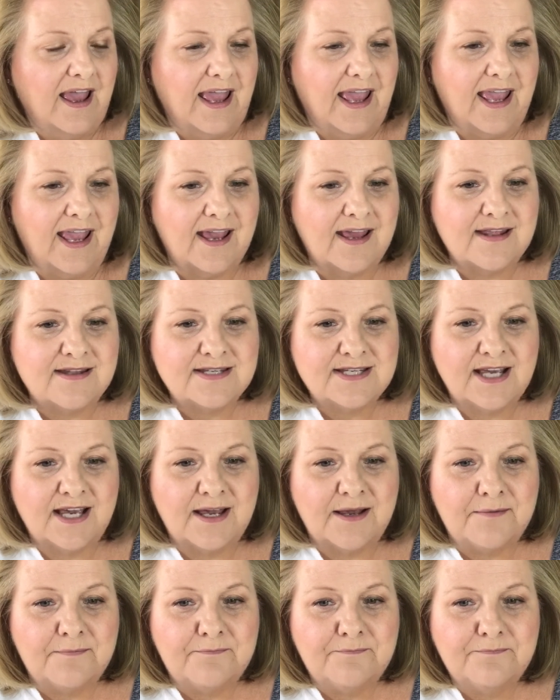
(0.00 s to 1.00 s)
And
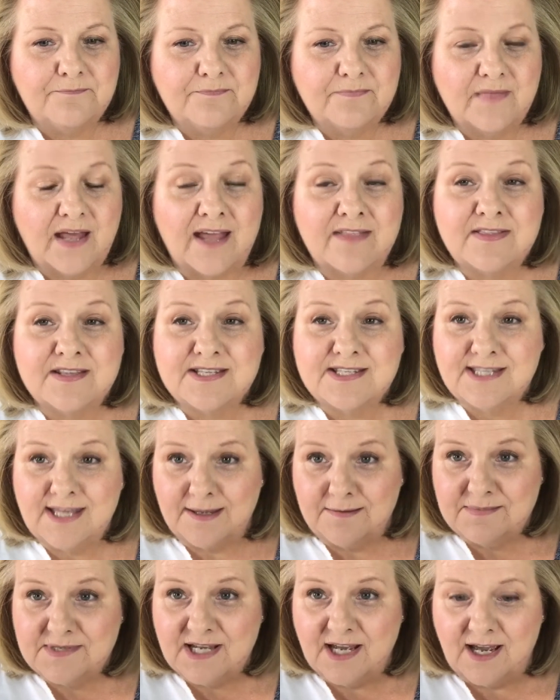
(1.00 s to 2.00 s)
at the
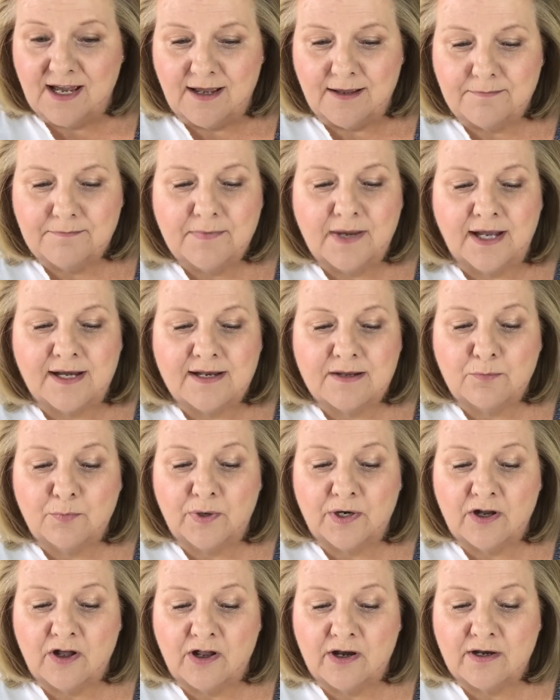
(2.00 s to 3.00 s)
same time, I
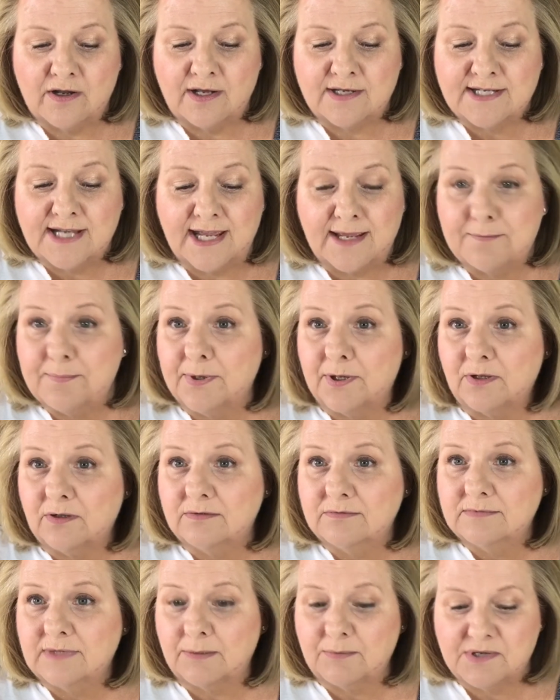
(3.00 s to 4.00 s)
went on a diet
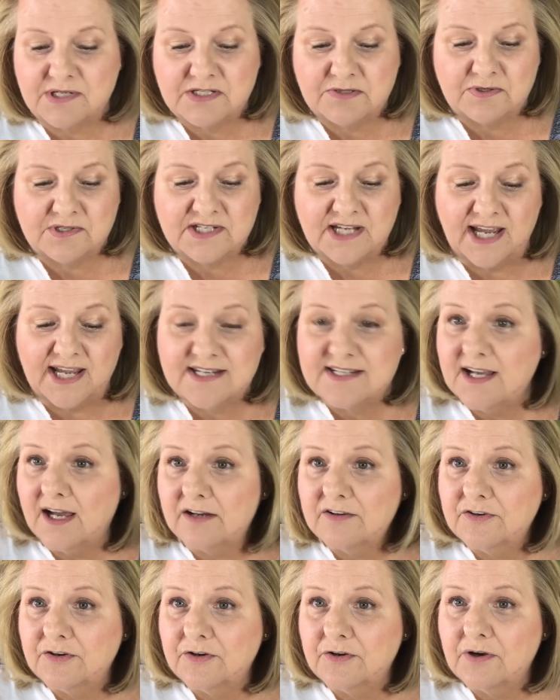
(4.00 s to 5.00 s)
pill. I went to a diet
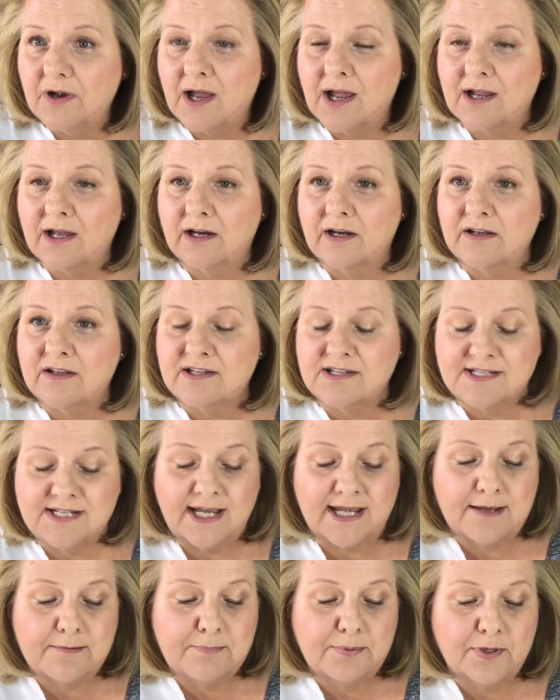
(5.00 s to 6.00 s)
doctor. I got on a
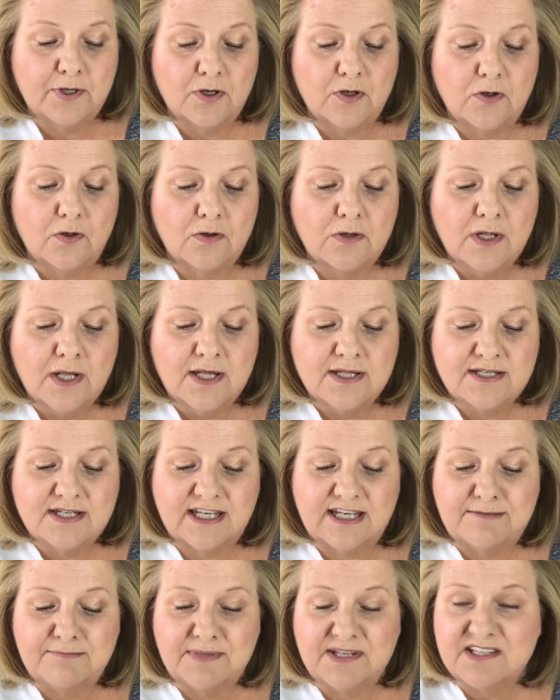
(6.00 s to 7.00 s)
diet pill to
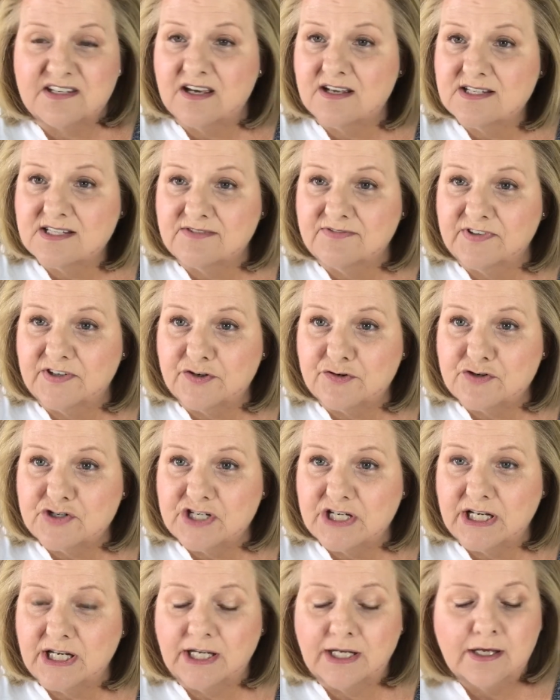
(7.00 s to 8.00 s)
give me tons of
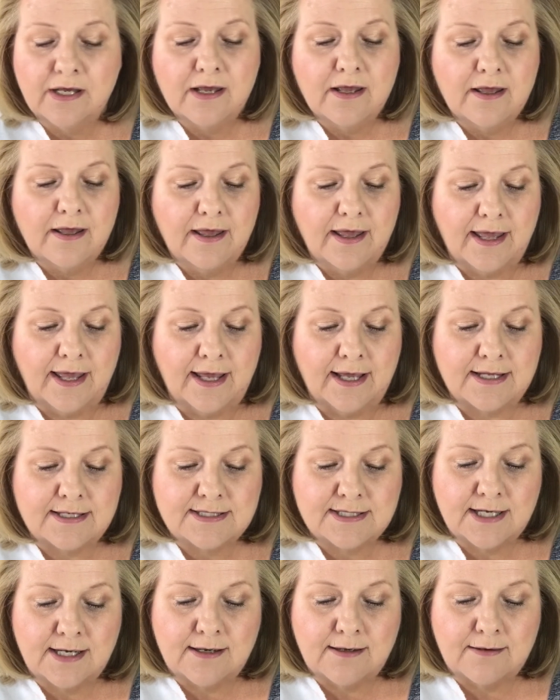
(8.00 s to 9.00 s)
energy. And